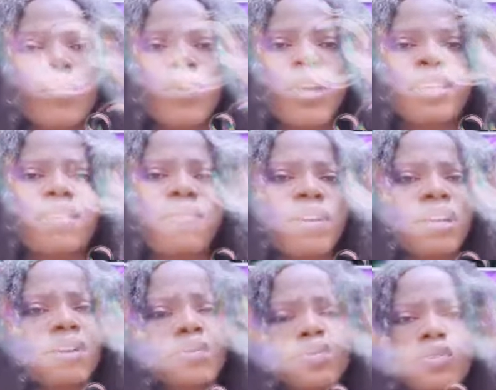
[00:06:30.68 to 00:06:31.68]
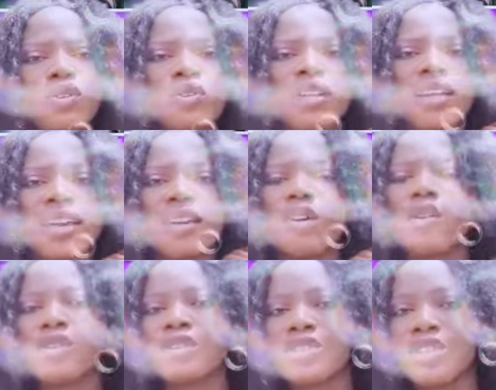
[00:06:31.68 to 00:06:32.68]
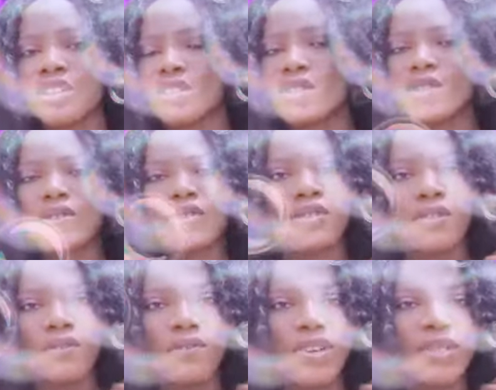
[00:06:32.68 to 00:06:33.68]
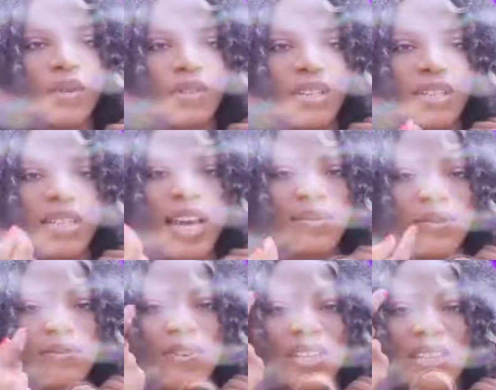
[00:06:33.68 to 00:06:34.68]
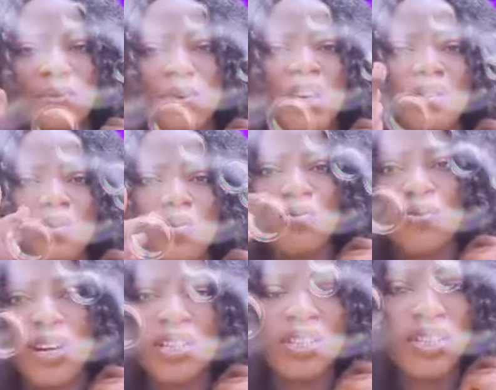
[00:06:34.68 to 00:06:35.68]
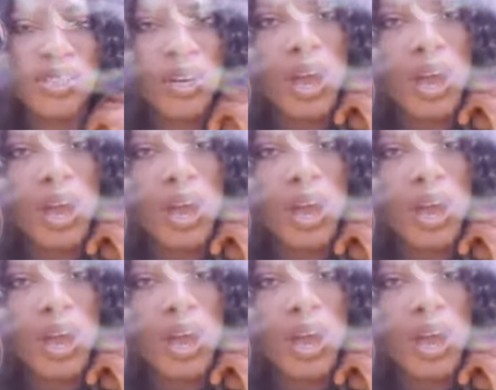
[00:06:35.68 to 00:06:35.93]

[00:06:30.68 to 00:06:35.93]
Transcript: you place it very close to your neck or your chest. You don't use your face, because at times your face appears so reddish.